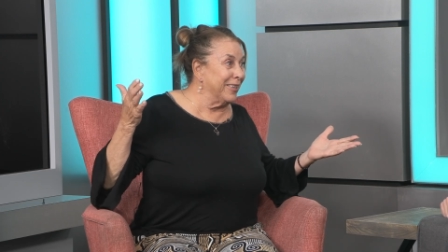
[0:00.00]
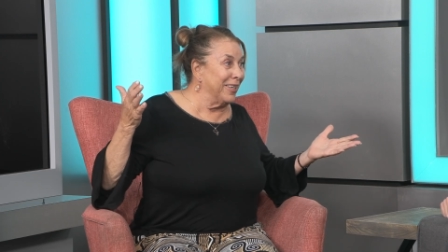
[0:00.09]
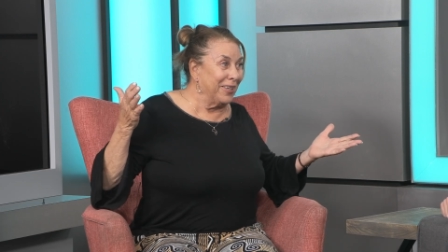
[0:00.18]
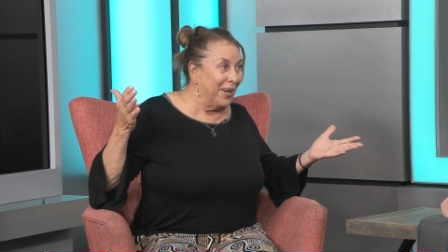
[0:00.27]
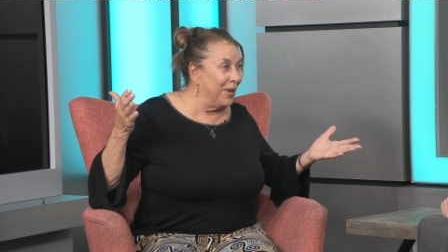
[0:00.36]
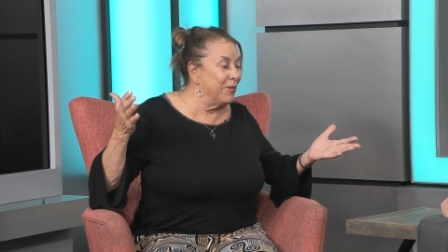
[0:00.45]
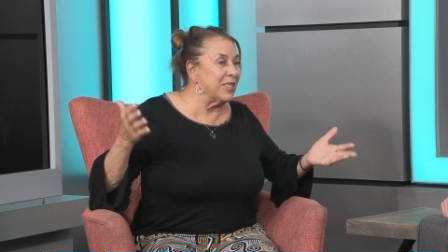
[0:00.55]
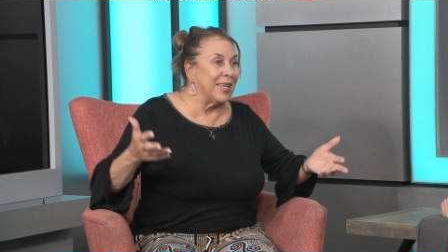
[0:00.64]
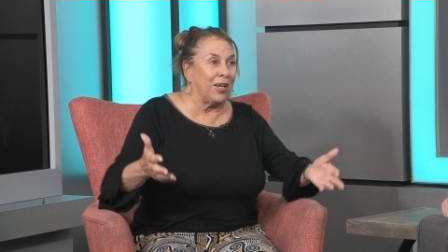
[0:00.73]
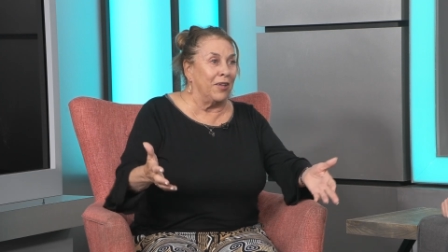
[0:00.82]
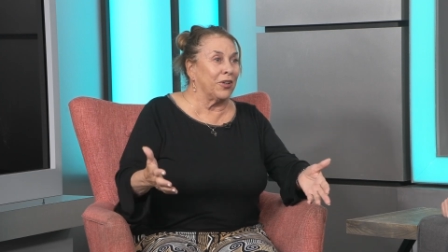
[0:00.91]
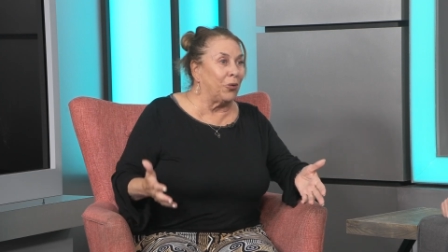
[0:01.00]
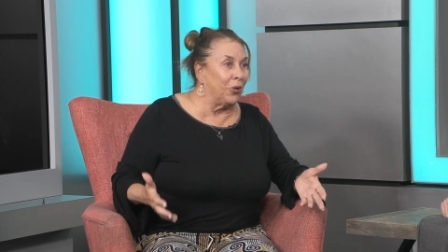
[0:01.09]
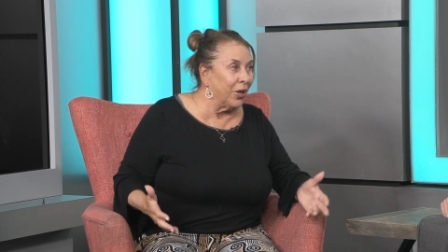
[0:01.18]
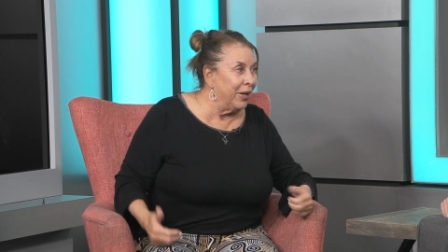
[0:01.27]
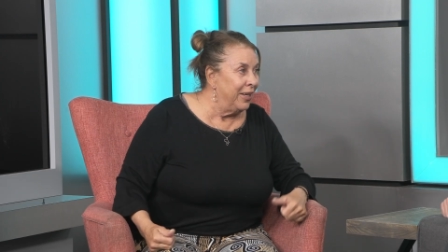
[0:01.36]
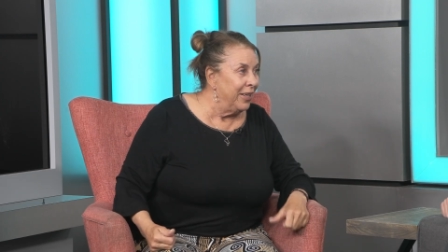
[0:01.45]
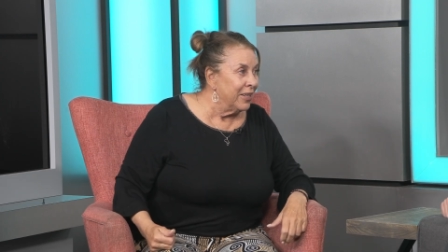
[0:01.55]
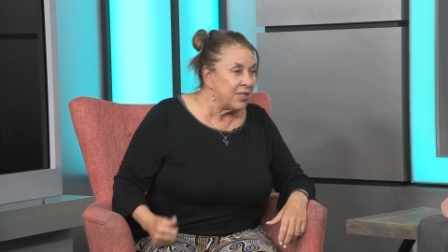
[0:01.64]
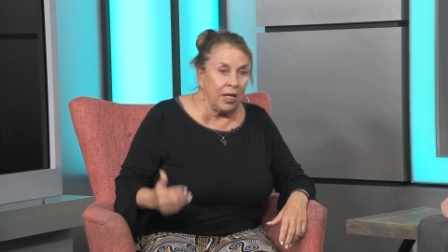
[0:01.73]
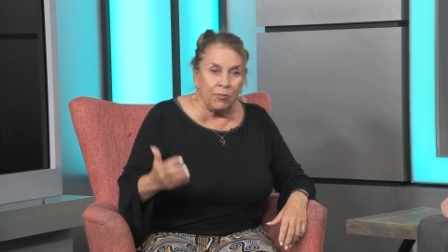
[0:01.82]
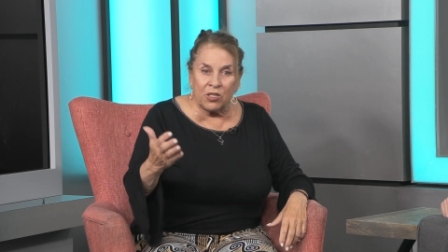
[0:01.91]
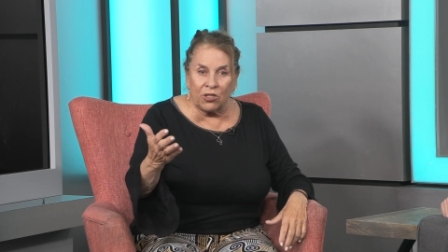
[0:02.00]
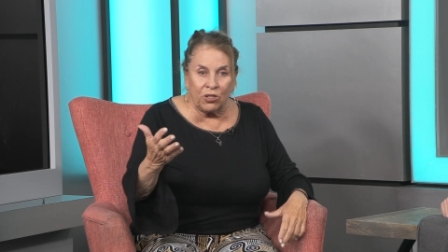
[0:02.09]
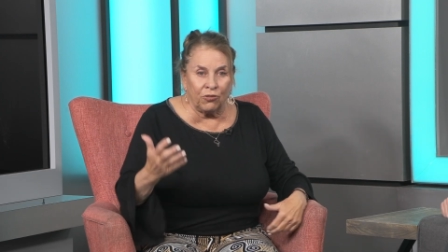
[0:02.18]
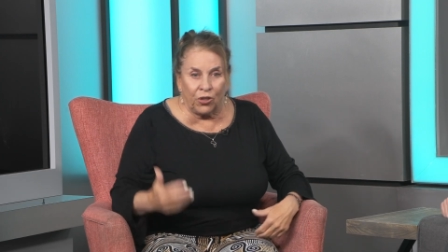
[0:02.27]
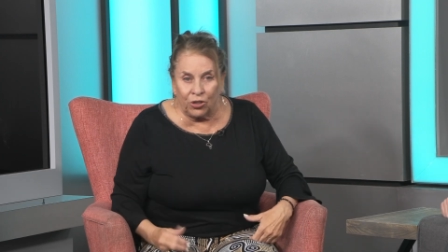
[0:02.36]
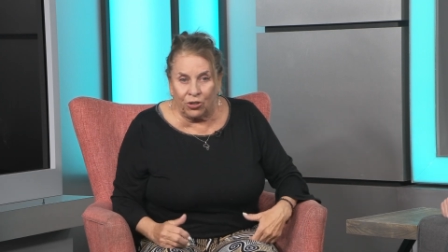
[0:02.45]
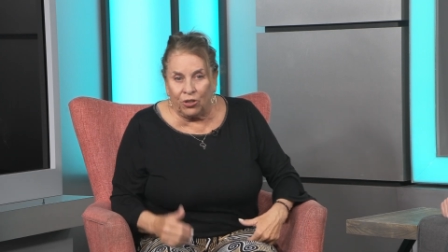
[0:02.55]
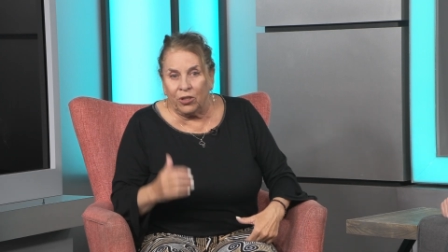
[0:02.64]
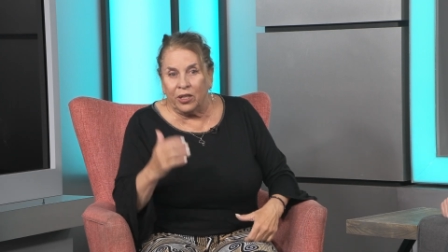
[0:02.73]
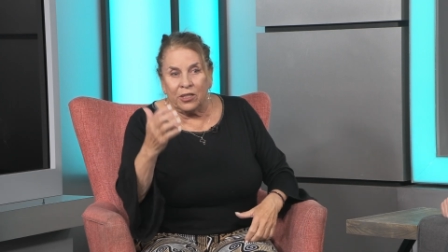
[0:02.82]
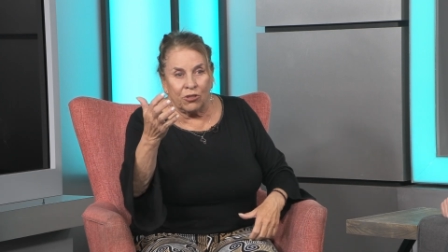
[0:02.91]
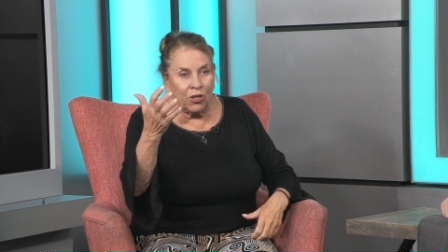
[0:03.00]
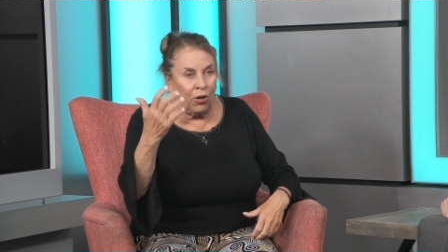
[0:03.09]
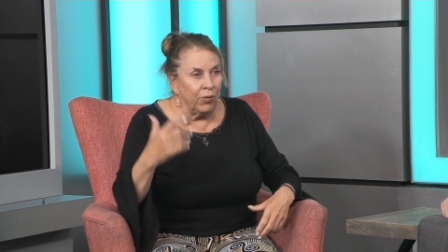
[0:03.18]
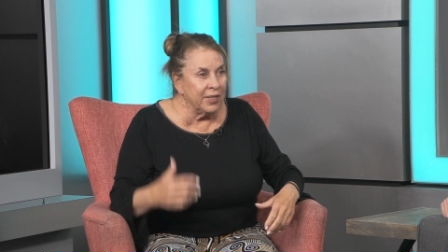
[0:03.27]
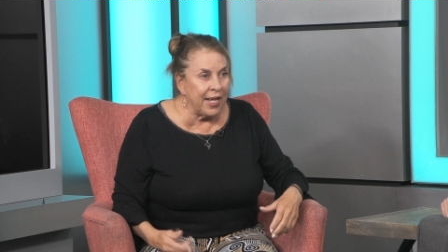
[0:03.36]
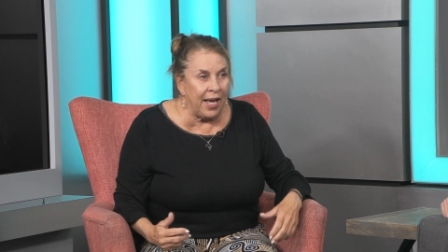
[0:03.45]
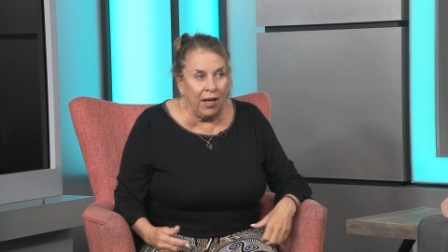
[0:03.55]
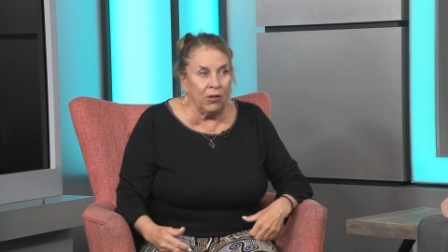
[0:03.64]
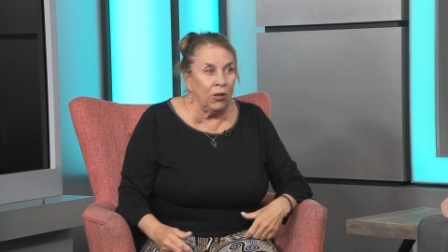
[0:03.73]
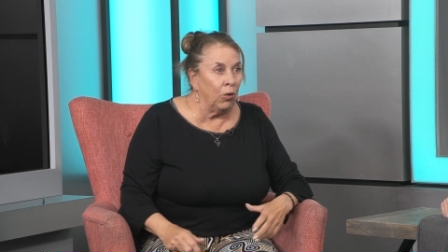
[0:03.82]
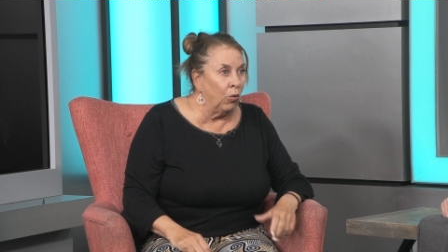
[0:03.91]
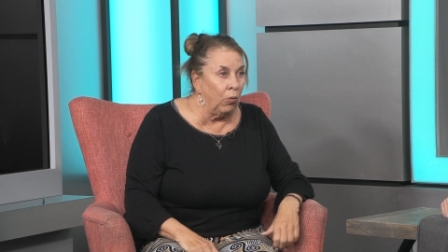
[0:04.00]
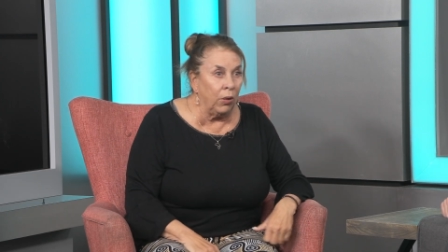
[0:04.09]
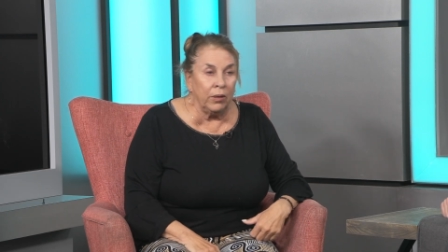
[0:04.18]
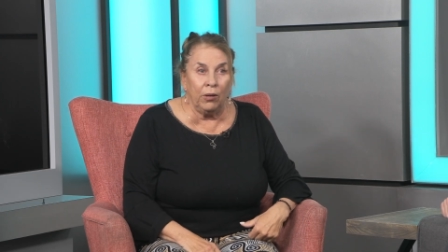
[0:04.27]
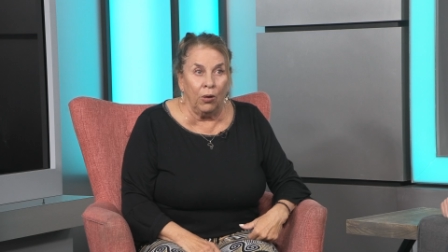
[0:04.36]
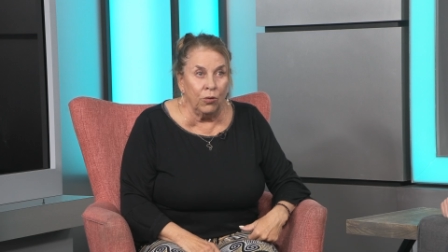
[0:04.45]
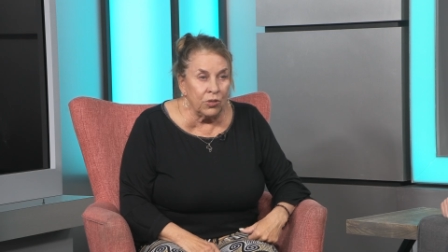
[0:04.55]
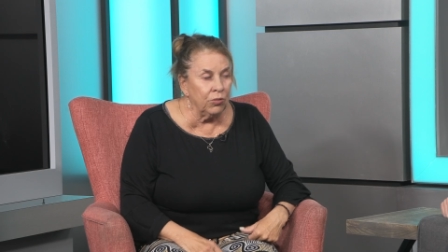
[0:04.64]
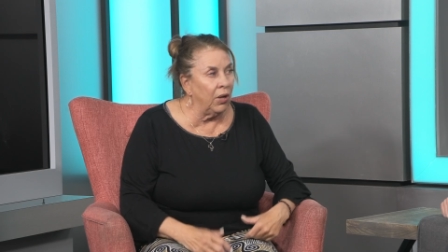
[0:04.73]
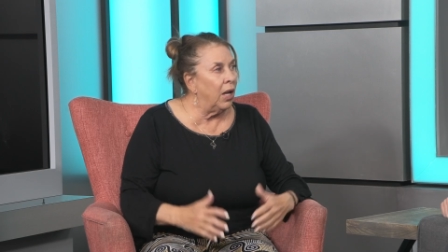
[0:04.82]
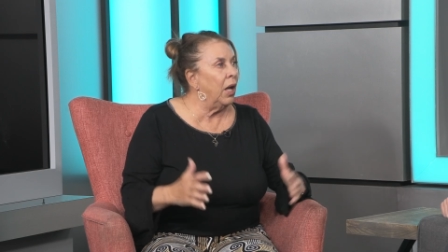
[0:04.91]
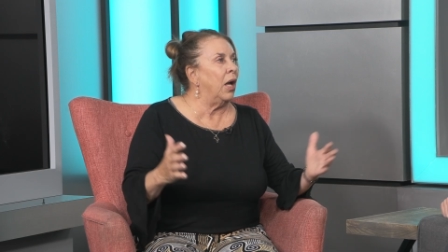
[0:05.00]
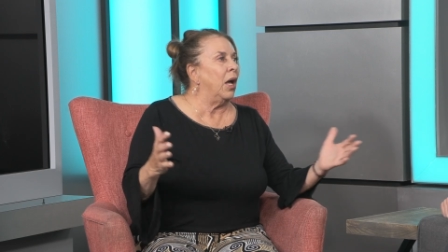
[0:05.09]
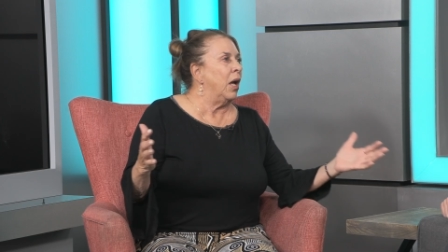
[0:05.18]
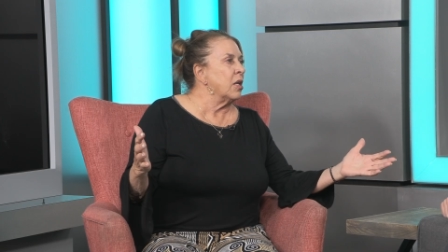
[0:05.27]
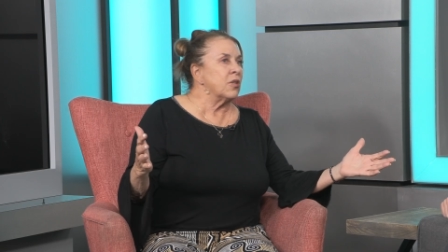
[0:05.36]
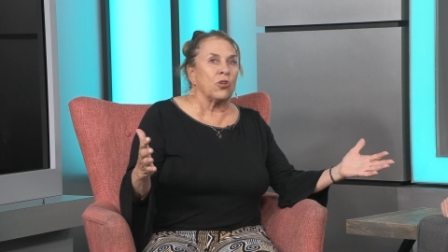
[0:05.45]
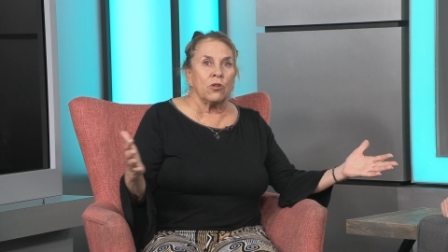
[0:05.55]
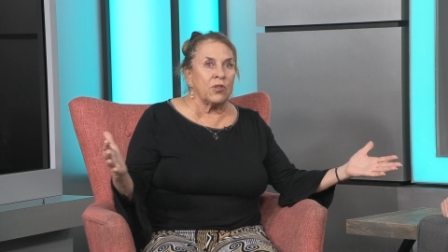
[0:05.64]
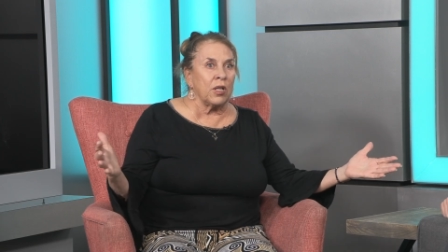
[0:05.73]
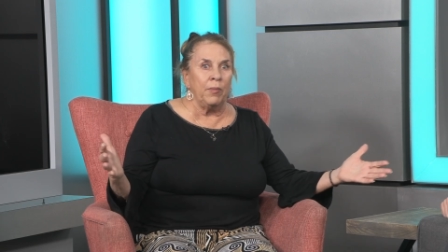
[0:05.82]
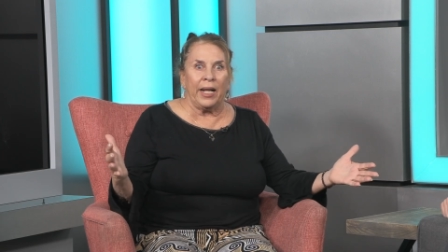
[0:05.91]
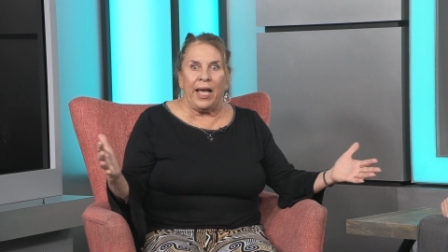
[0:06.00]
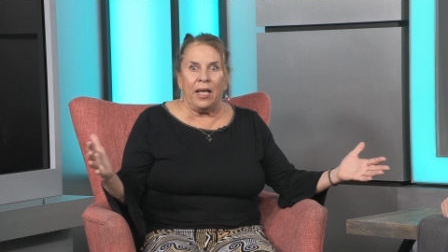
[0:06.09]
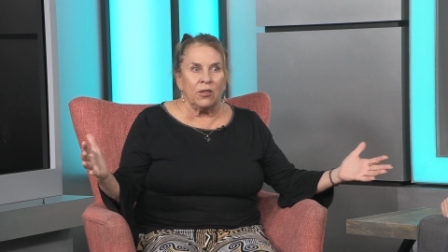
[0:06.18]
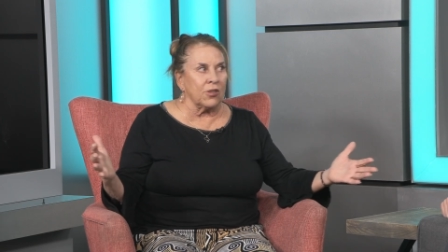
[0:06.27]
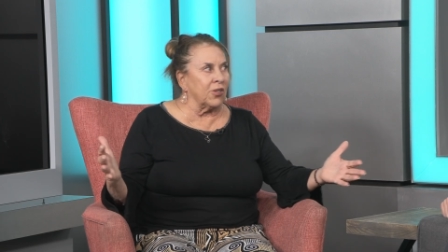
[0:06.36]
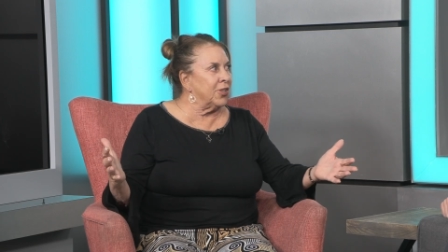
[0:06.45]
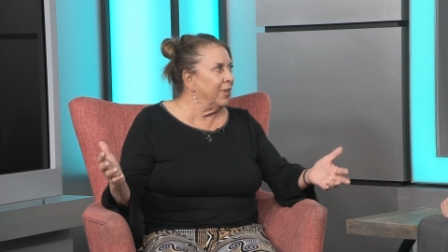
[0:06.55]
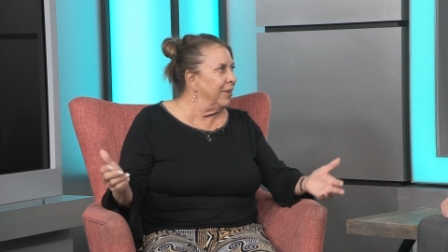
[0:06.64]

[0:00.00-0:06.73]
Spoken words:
It's like on the court, saying the serve girl and you're going down 0-1, 0-2. Serve somebody else.